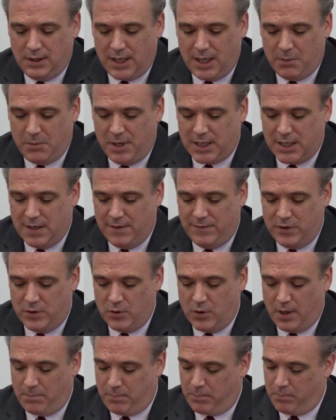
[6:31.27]
I may give
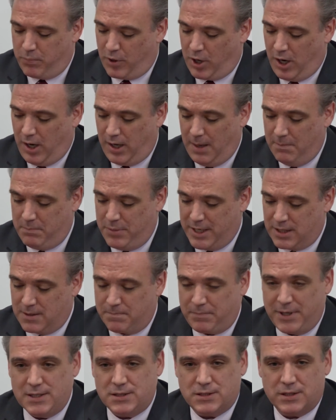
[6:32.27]
you a, a bigger
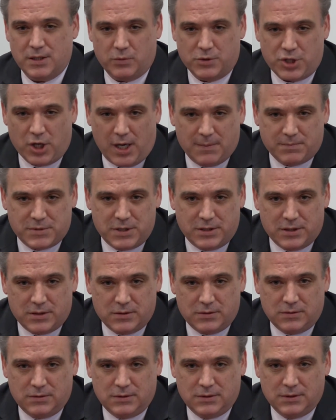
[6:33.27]
piece of the job to
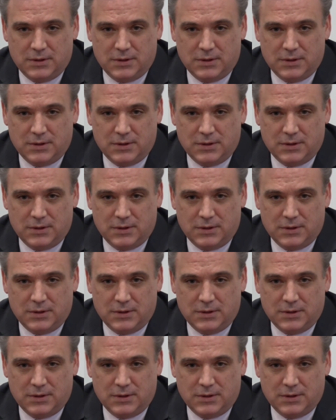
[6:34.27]
do.